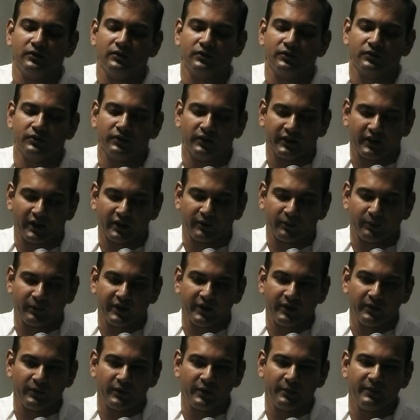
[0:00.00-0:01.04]
so that
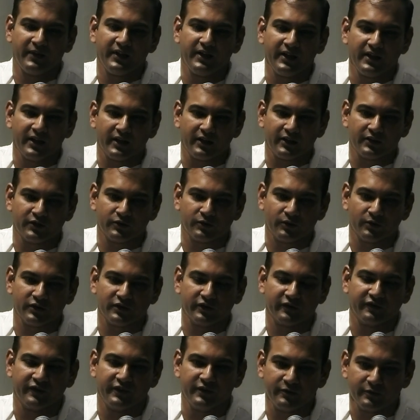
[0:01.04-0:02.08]
we will be a
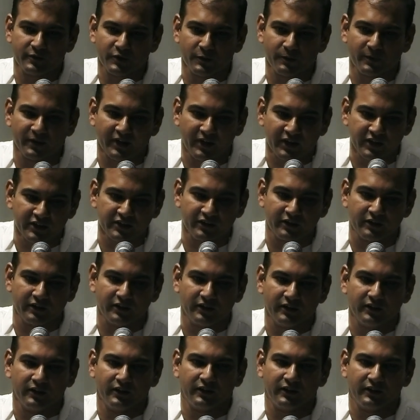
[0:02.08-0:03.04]
source of inspiration,